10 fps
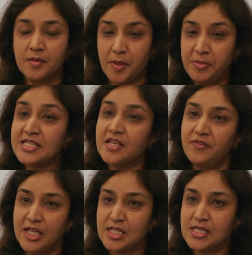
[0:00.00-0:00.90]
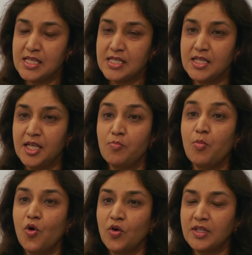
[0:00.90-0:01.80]
public safety agencies need
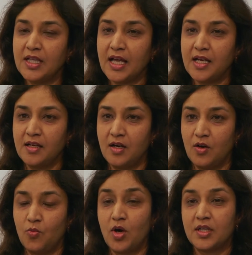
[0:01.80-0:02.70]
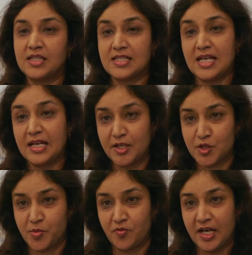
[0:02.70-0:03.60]
more than what the
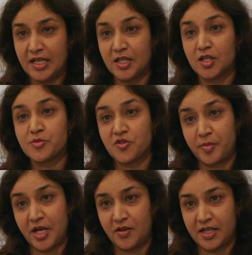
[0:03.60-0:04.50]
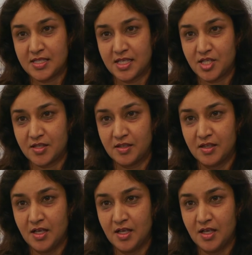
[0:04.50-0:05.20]
standards provide in terms of prioritization.